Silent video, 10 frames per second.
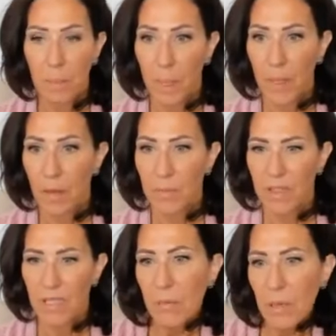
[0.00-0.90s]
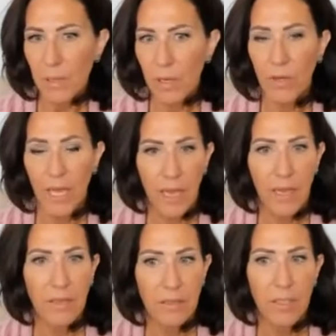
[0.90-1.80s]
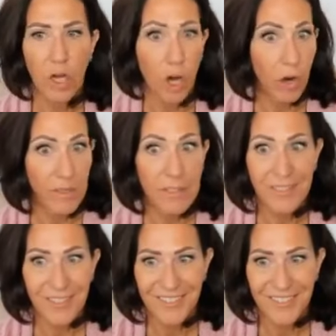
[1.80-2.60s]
you think might be okay aren't,